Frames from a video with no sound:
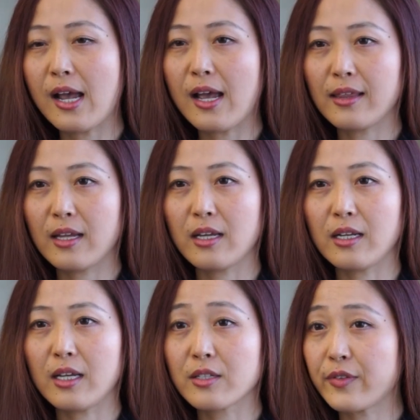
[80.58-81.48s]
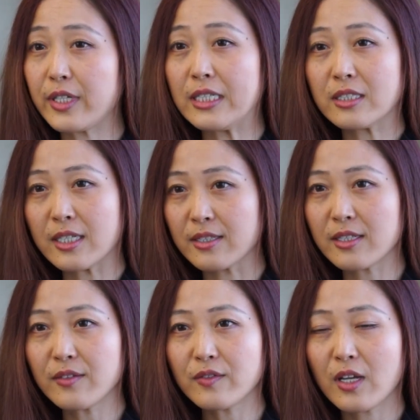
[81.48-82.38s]
and then it's very
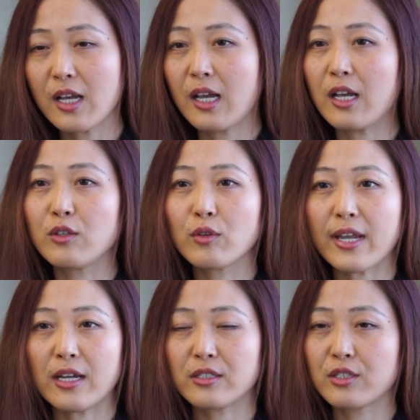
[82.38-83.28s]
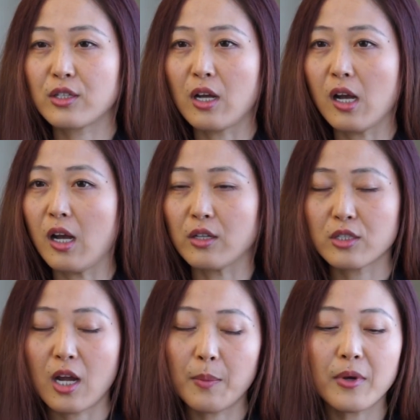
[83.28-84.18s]
intensive, and you get on
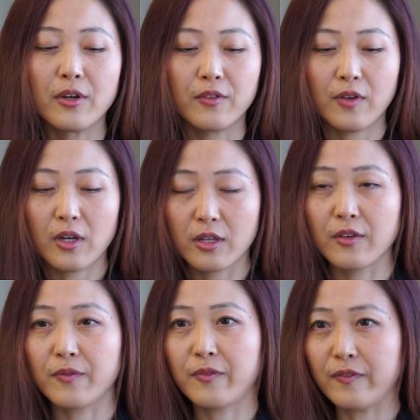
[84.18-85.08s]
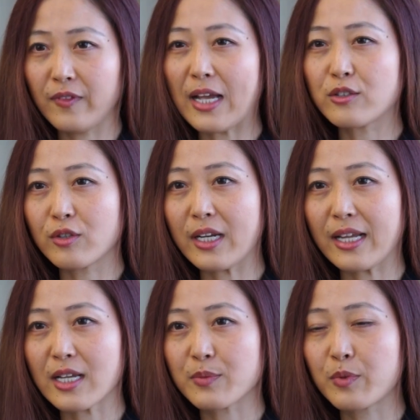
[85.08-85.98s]
top of the flight
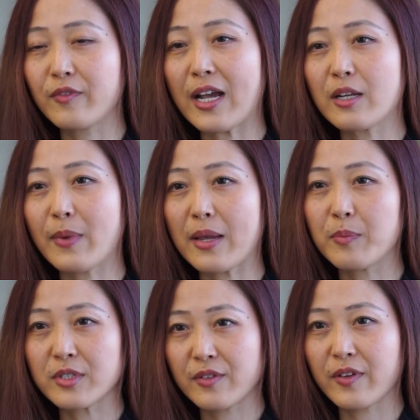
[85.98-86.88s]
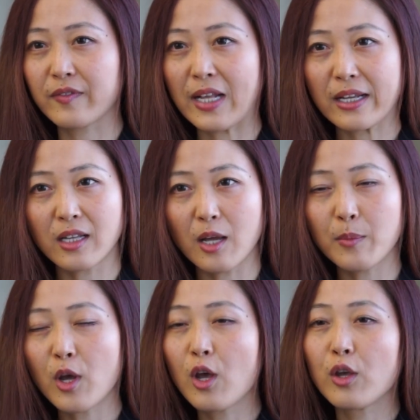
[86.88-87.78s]
training that's provided by Pacific Flying
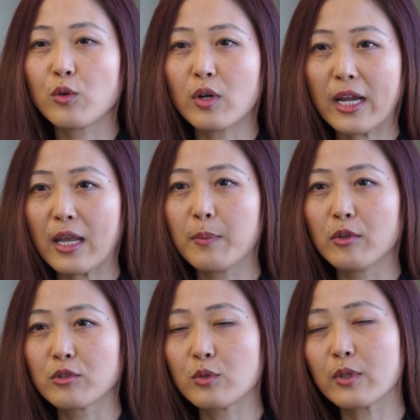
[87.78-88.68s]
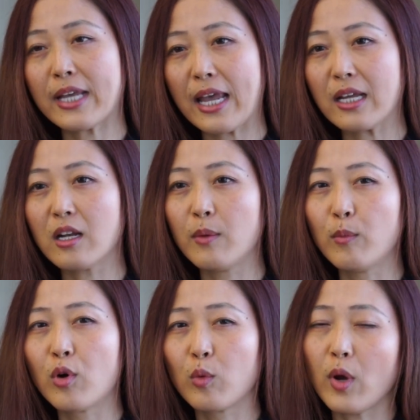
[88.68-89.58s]
Club, you are able to gain a
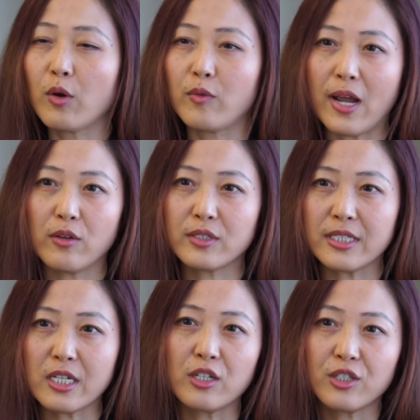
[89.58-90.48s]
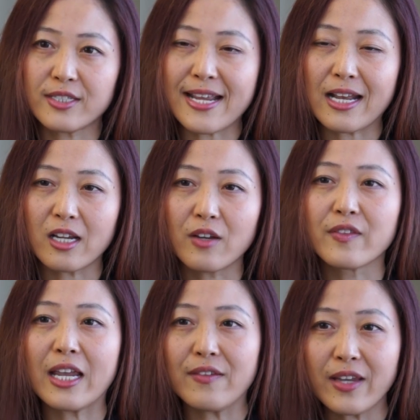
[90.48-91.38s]
more well-rounded understanding of
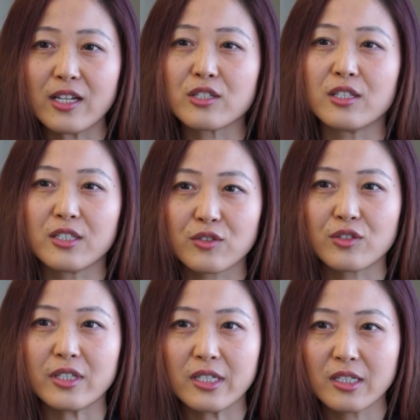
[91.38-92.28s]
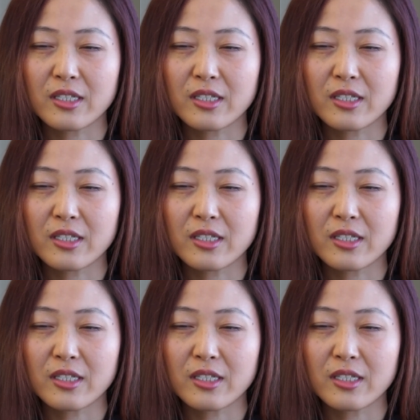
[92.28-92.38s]
the aviation industry.